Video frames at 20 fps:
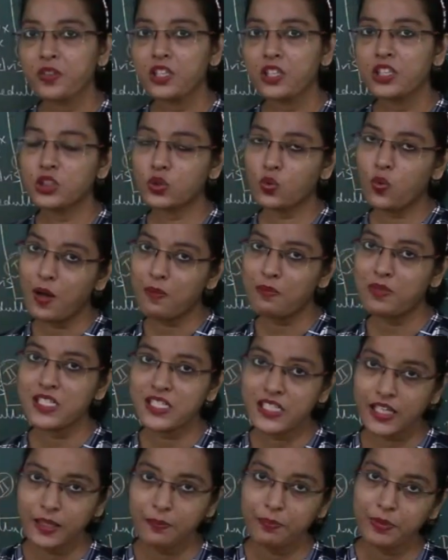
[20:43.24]

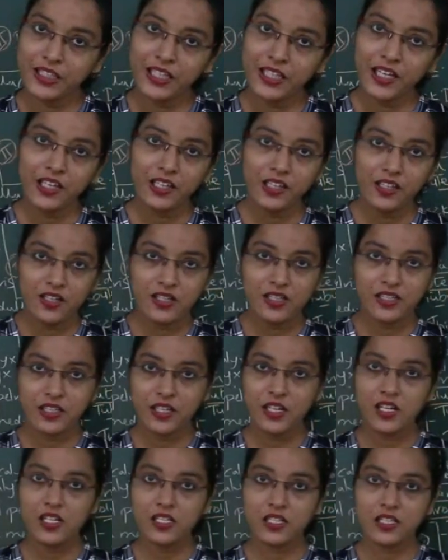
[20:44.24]
squamous epithelial
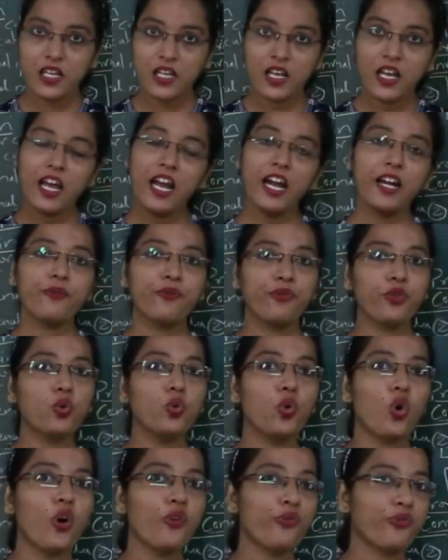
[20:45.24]
cells and
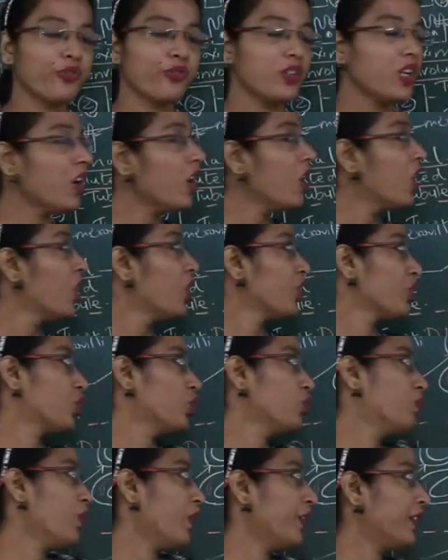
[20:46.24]
few of the
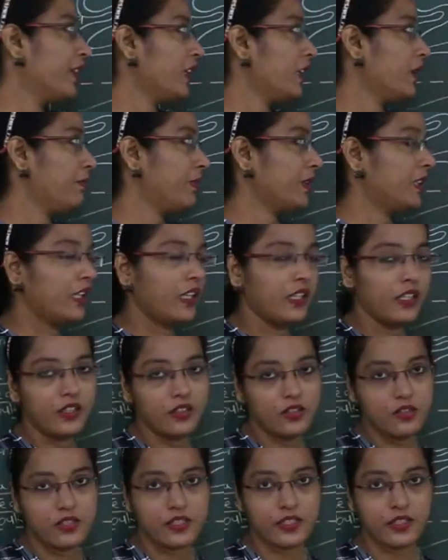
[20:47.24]
cuboidal
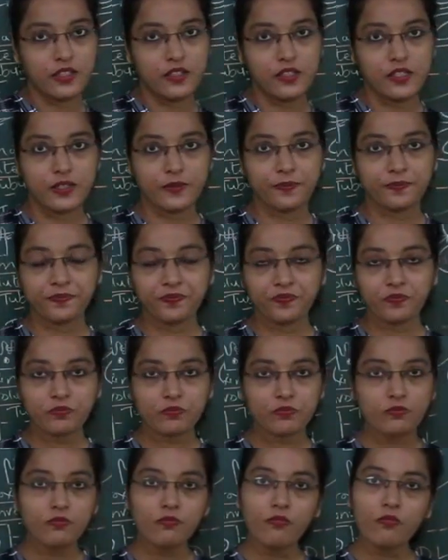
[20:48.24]
epithelial cells.
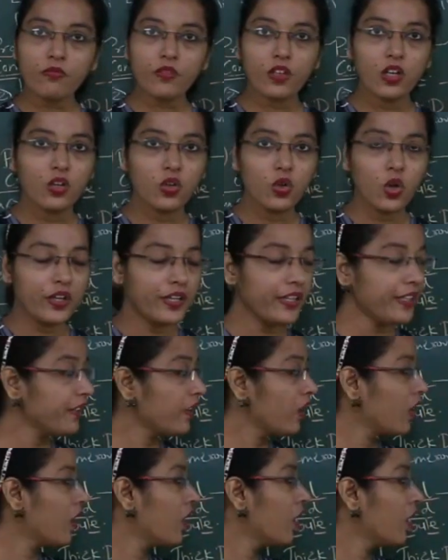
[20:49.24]
Got
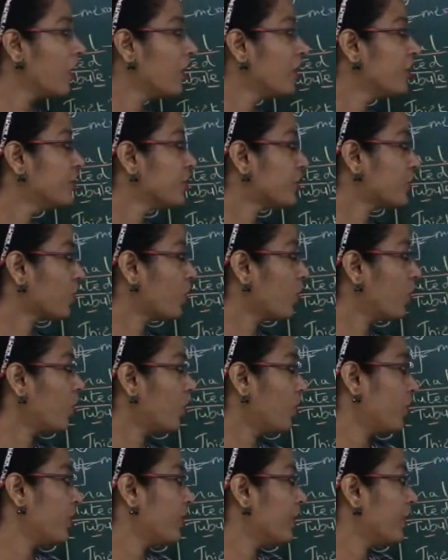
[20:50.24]
it?
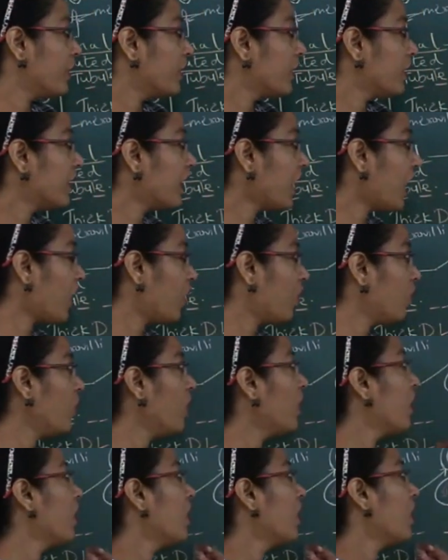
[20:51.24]
So
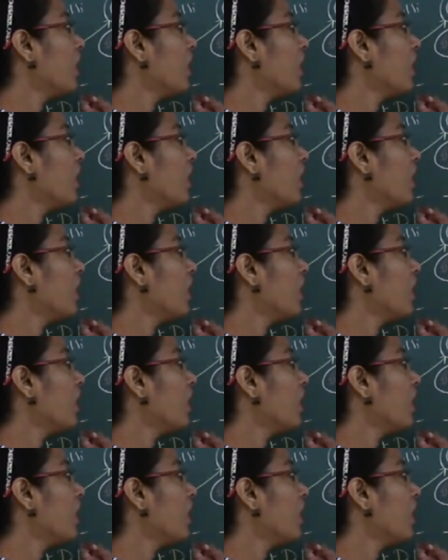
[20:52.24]
now